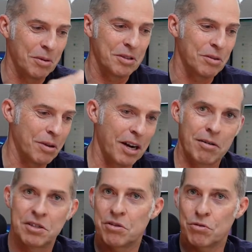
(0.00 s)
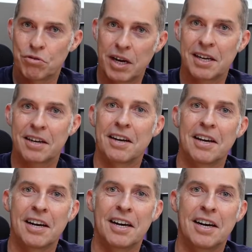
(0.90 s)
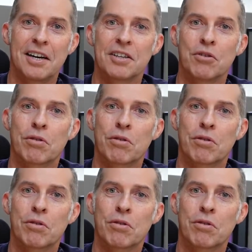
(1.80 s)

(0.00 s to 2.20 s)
your currency or trading your